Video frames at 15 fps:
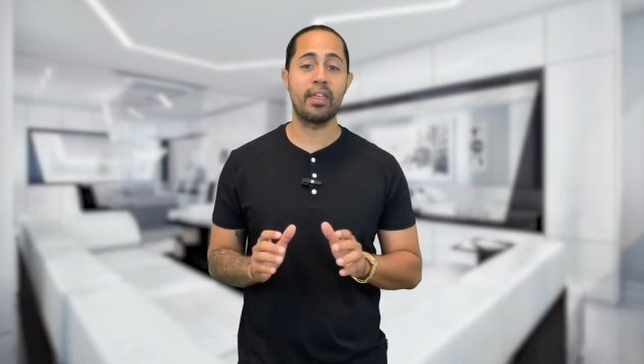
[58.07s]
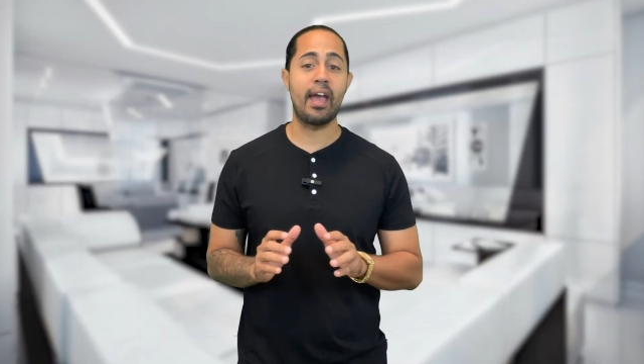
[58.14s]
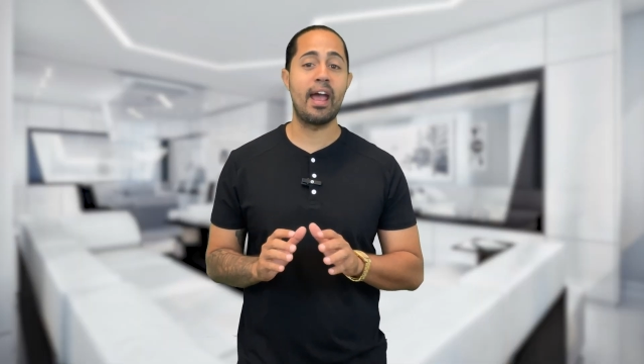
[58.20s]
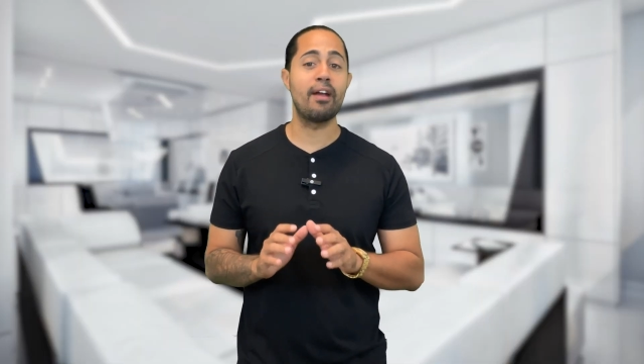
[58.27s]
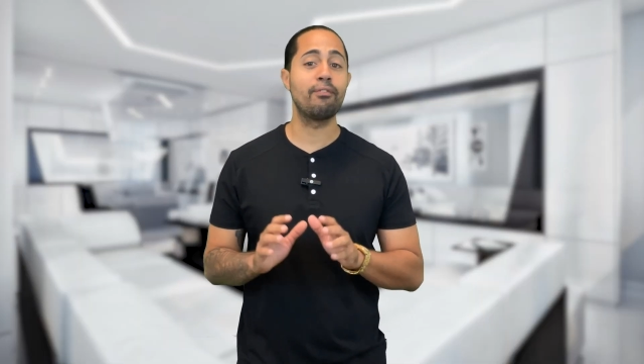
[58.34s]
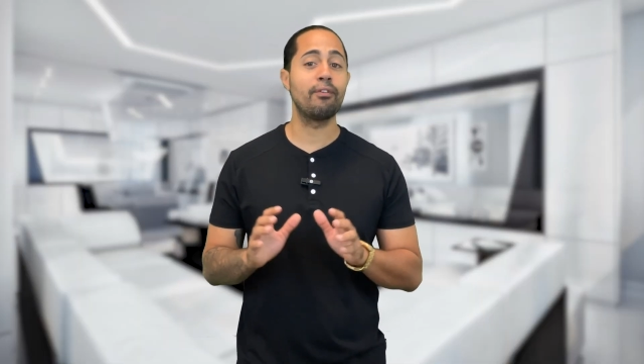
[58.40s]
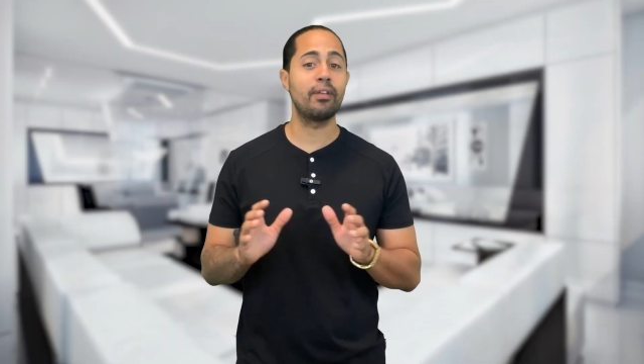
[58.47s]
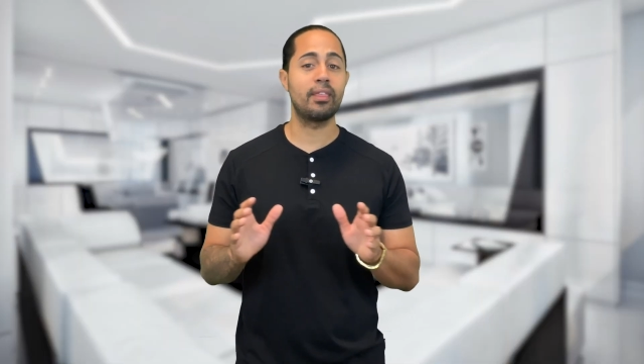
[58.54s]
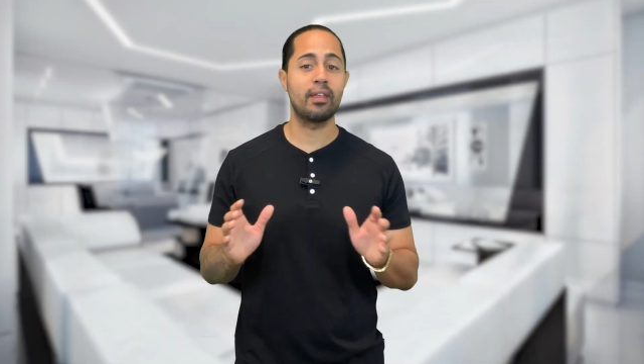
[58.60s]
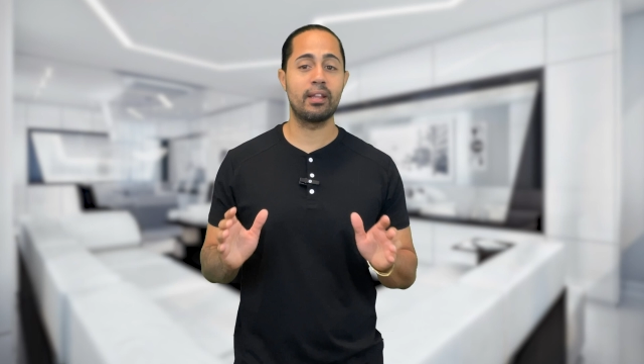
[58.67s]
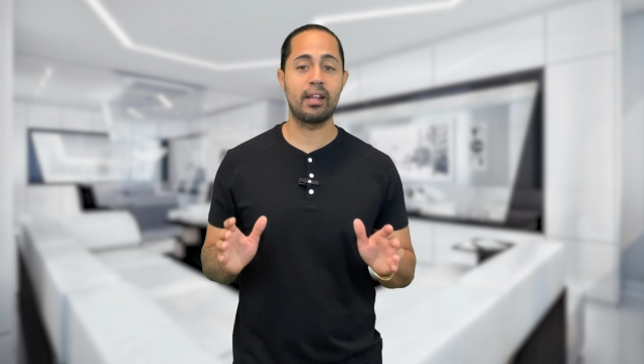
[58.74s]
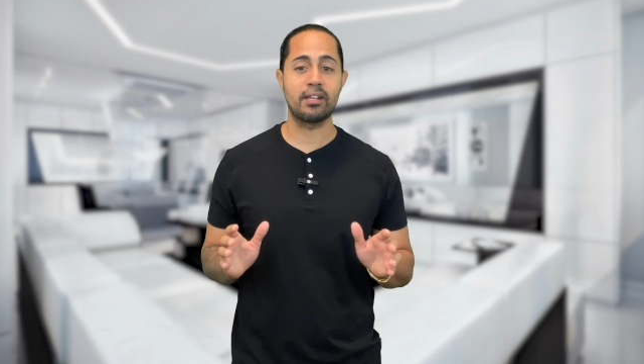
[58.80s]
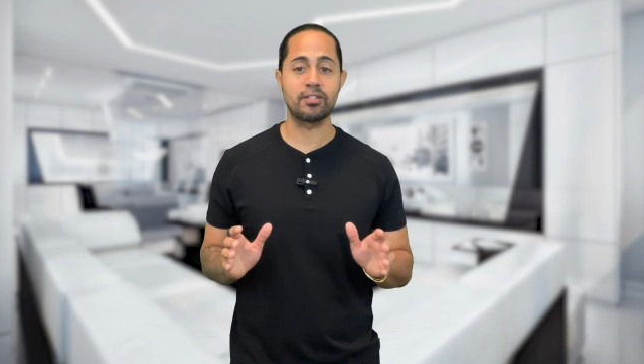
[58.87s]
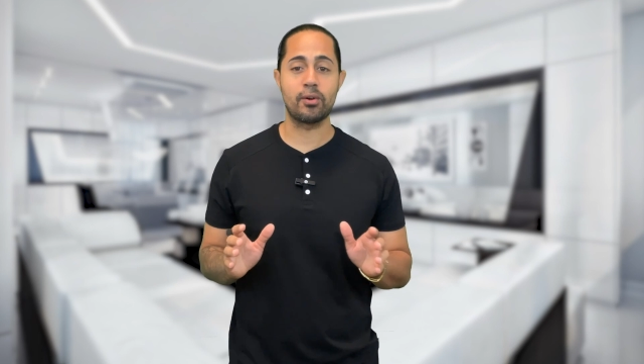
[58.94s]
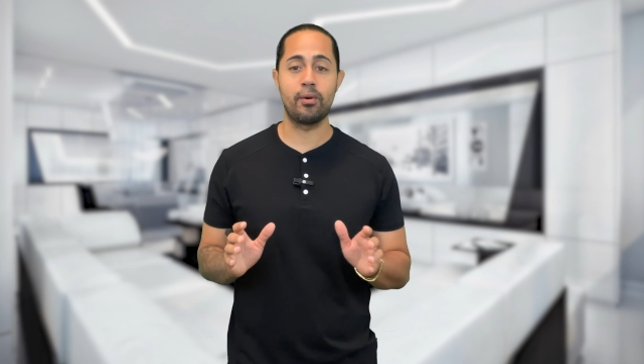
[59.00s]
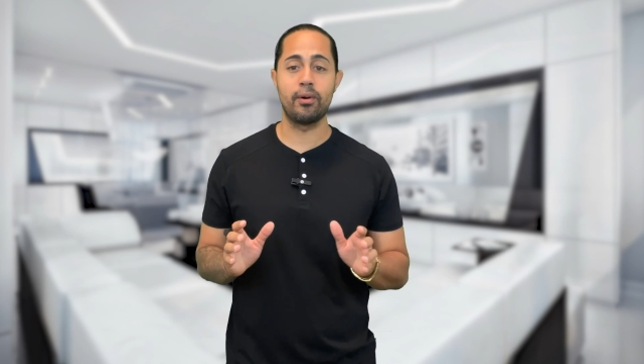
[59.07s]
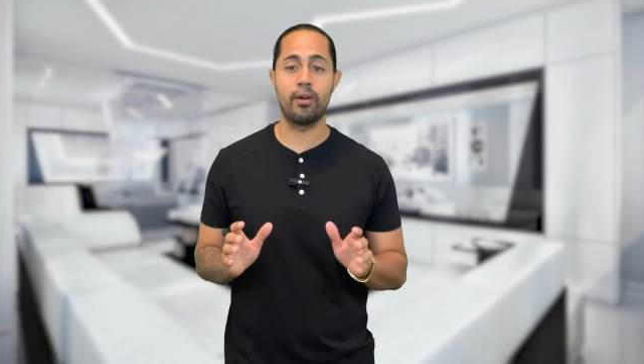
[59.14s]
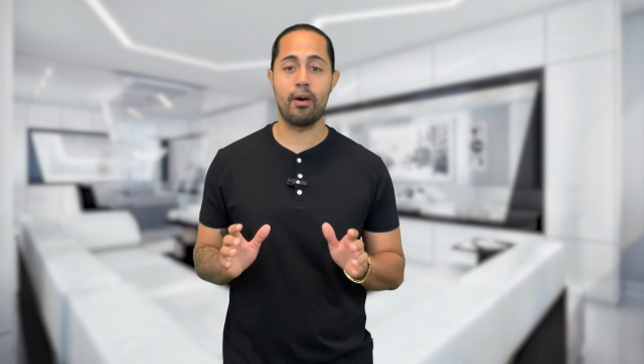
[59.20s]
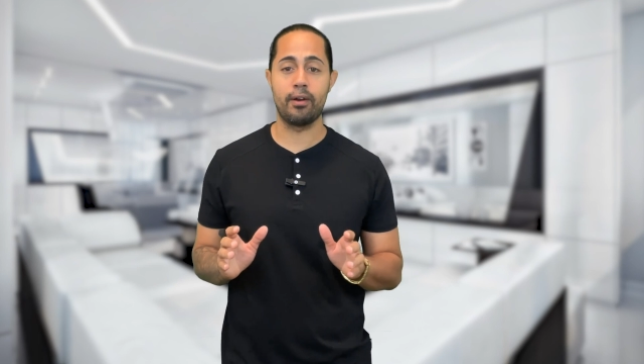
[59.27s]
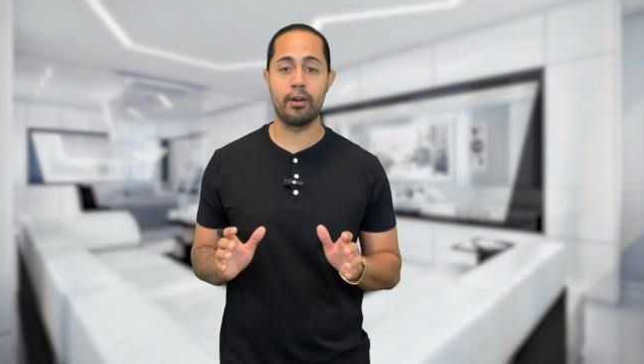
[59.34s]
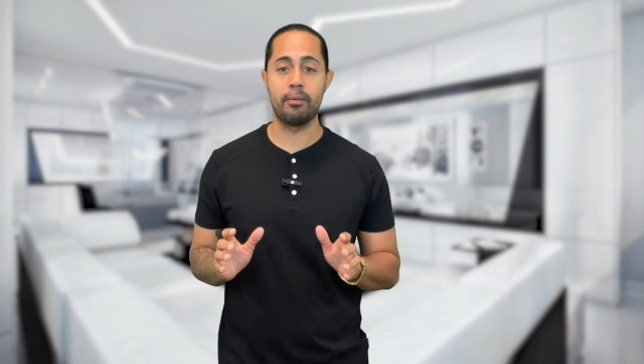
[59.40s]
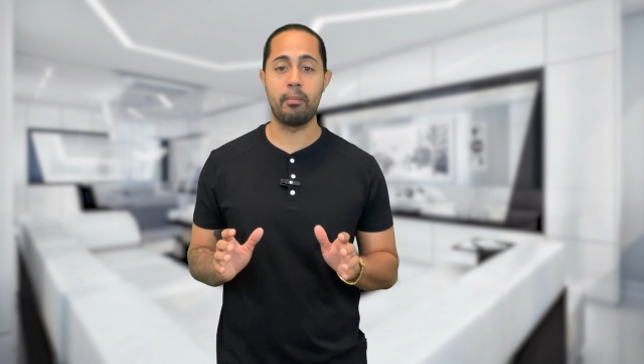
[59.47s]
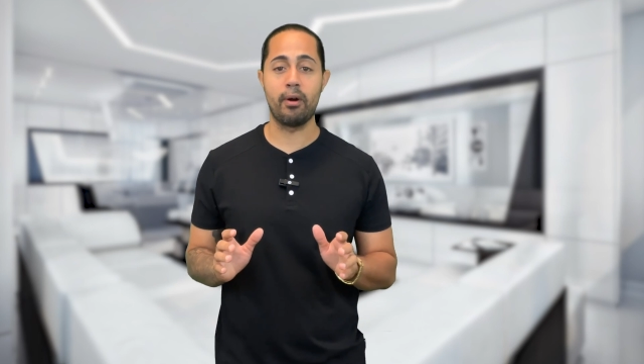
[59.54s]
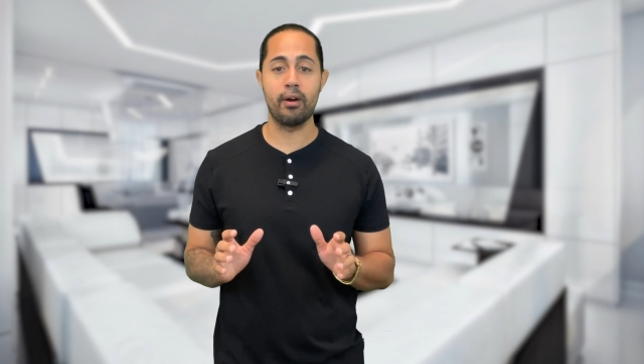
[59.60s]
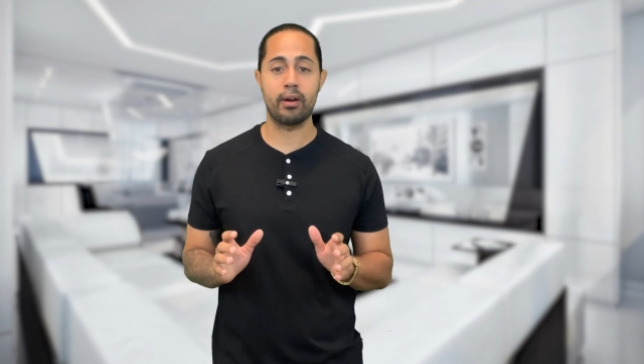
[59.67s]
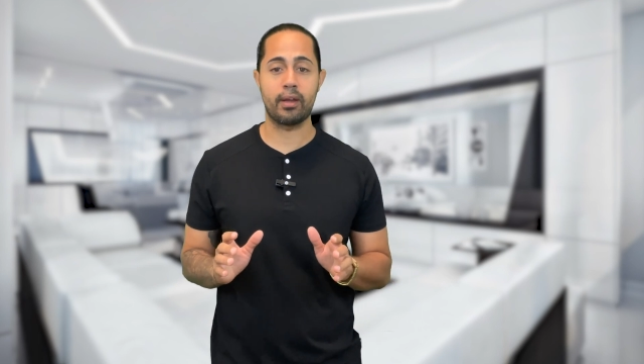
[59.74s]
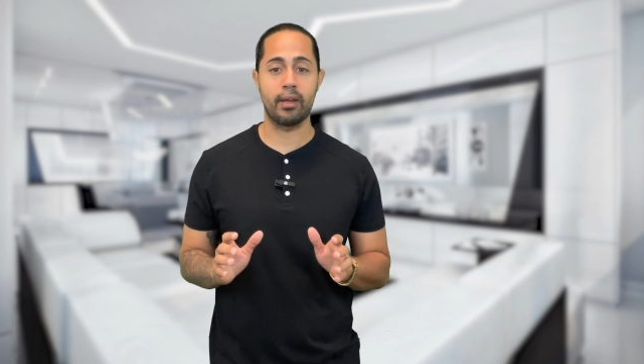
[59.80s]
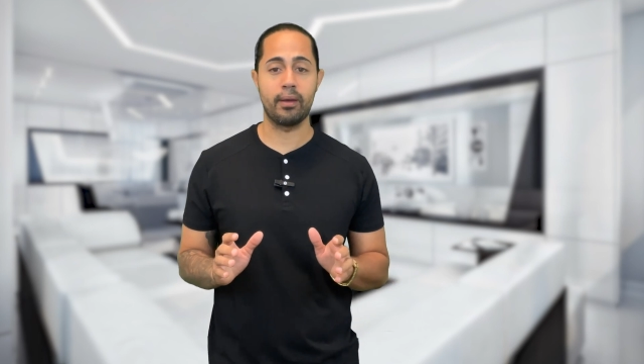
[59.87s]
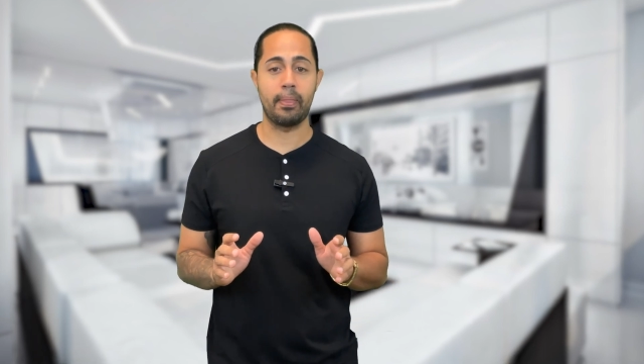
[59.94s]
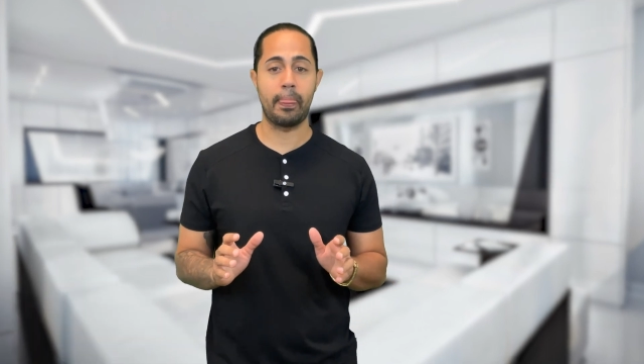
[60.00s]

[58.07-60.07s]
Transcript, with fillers: everything that's going on in the market.